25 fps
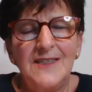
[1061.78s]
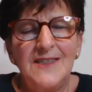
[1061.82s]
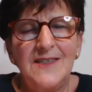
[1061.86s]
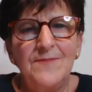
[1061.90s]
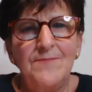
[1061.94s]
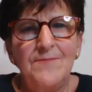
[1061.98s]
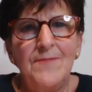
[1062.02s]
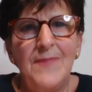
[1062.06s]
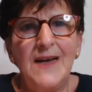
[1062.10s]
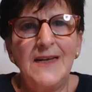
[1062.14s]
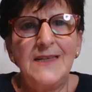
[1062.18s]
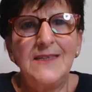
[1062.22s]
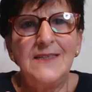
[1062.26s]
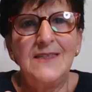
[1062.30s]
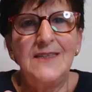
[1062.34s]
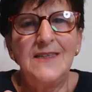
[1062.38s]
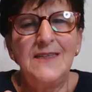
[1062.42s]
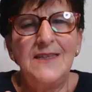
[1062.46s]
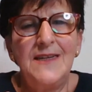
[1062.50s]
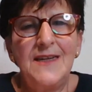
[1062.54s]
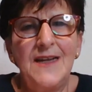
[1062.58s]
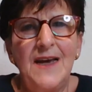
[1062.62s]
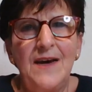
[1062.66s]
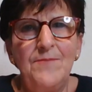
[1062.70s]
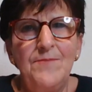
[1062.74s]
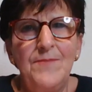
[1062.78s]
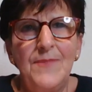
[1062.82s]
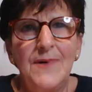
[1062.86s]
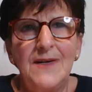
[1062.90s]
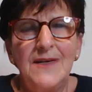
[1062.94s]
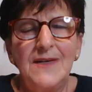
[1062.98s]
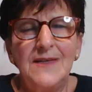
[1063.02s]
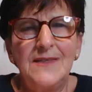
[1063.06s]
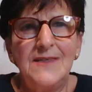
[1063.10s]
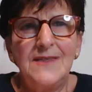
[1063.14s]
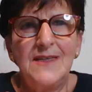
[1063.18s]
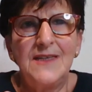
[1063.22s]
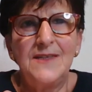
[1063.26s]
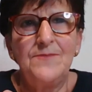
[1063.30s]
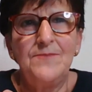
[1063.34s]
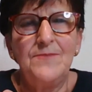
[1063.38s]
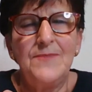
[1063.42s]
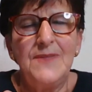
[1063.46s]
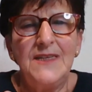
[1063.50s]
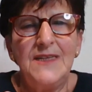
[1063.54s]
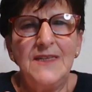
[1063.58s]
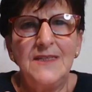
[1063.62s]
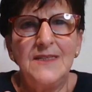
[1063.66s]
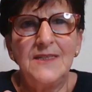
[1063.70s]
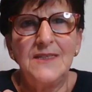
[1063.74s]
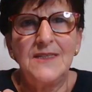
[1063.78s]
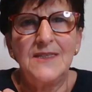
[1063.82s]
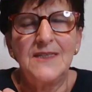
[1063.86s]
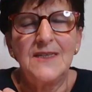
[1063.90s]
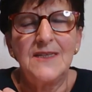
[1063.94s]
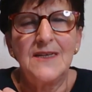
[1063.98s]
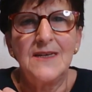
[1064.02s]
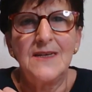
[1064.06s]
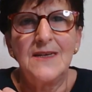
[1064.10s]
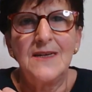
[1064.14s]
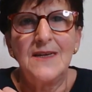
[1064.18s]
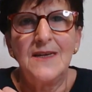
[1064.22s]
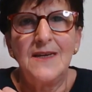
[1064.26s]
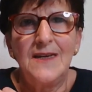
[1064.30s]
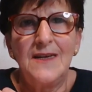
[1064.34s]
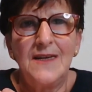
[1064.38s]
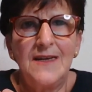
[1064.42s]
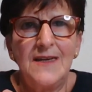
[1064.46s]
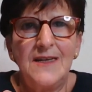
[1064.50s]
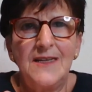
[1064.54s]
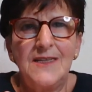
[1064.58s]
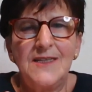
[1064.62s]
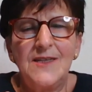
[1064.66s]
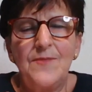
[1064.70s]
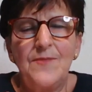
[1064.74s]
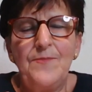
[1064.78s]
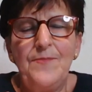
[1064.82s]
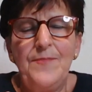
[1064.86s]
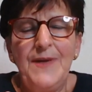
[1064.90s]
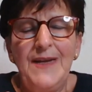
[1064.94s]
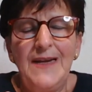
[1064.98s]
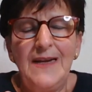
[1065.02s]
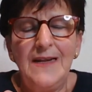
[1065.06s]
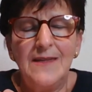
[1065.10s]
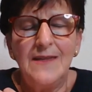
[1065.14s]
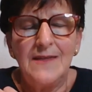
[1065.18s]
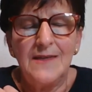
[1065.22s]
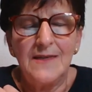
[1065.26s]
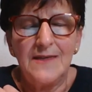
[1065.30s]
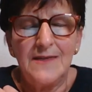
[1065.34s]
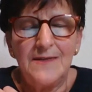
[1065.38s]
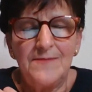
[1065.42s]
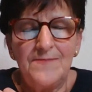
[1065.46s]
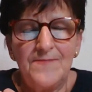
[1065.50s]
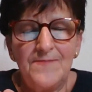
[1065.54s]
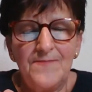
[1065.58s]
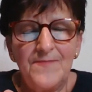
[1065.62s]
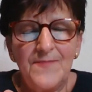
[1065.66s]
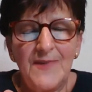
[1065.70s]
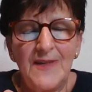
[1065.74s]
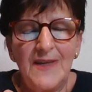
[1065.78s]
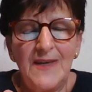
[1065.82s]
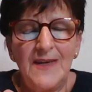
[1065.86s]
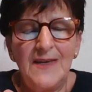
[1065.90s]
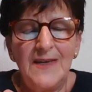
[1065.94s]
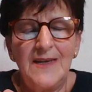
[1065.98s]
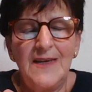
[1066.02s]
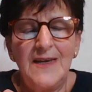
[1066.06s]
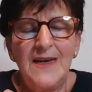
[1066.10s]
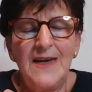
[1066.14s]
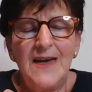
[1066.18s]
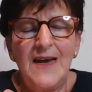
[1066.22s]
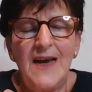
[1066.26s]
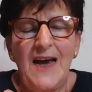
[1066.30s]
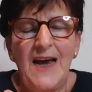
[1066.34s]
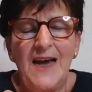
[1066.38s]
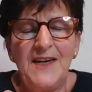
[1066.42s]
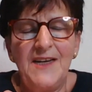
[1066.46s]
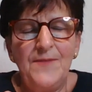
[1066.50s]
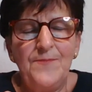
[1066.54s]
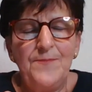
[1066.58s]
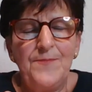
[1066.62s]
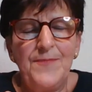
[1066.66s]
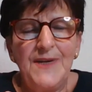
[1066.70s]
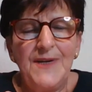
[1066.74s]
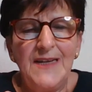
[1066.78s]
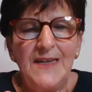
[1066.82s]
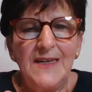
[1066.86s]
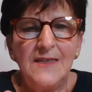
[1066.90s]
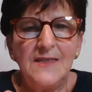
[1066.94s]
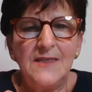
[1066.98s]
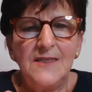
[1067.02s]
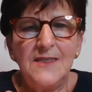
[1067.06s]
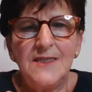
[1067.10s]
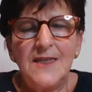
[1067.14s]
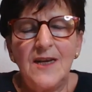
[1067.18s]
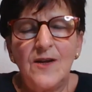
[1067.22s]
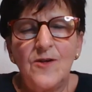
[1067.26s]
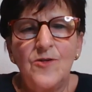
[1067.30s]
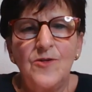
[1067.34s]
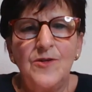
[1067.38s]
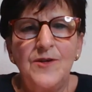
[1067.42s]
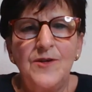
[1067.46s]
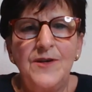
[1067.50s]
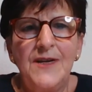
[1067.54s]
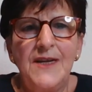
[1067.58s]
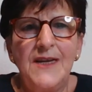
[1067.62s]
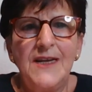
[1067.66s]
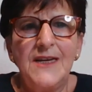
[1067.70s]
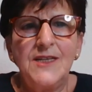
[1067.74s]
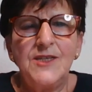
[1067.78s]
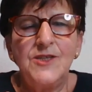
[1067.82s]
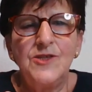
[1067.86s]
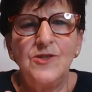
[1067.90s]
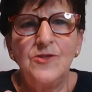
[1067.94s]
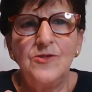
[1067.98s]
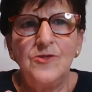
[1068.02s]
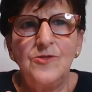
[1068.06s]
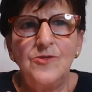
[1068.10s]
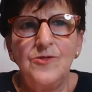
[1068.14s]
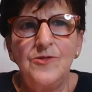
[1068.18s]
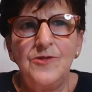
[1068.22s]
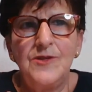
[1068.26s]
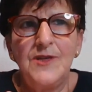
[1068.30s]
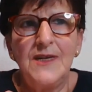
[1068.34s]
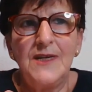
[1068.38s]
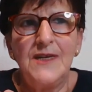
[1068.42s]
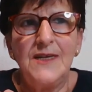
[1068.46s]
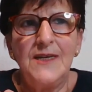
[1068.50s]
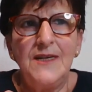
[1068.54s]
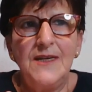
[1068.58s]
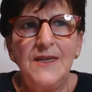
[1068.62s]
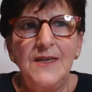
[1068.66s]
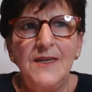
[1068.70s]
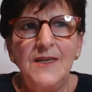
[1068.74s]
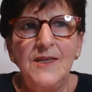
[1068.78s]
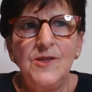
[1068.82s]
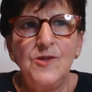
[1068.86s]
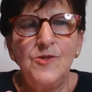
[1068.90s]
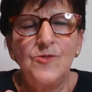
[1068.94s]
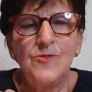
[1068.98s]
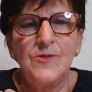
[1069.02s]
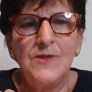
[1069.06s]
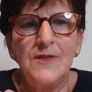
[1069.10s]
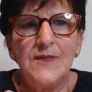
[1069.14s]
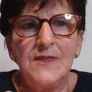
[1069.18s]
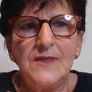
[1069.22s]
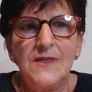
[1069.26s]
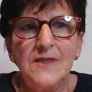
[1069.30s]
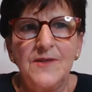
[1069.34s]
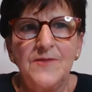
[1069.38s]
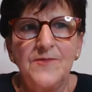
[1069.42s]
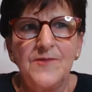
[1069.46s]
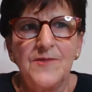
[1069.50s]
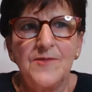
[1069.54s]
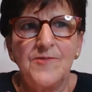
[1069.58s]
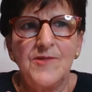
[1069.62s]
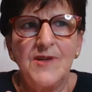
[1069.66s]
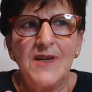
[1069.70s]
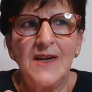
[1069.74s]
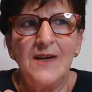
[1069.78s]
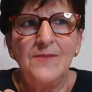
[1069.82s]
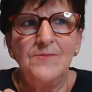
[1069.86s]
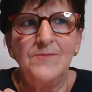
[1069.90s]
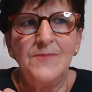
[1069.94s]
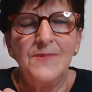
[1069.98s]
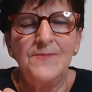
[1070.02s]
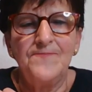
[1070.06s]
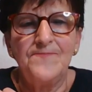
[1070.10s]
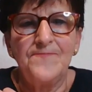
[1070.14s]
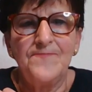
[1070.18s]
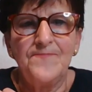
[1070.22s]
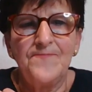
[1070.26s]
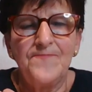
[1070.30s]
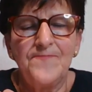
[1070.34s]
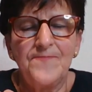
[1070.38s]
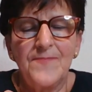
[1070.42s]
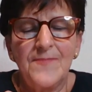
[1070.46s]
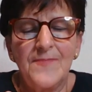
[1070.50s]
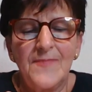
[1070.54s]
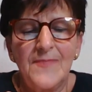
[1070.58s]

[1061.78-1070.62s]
And it's a master number that means it's a builder. And it brings us a connection to the intuitive realm.